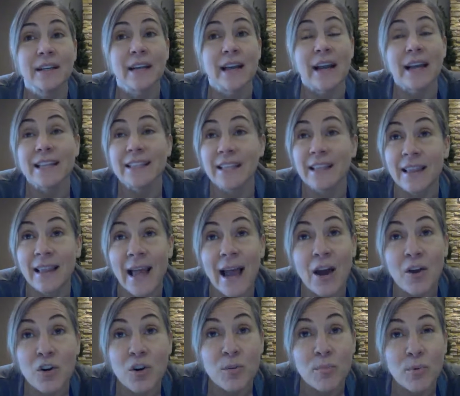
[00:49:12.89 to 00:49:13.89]
It's a
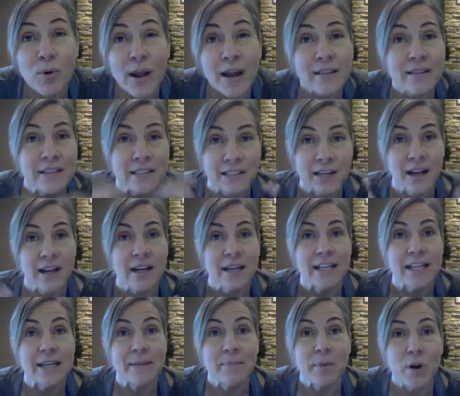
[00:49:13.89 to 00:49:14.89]
louder breath to kind of
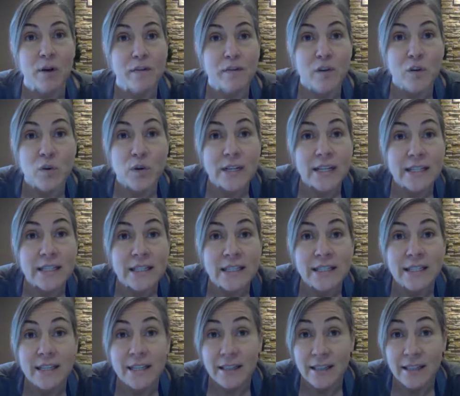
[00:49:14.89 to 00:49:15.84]
keep our focus.